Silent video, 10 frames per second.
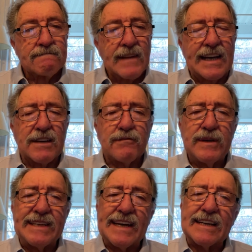And if we
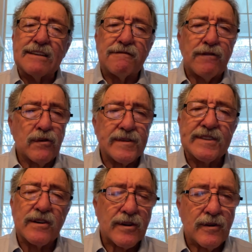take it full
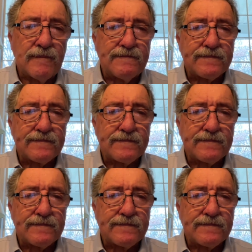circle,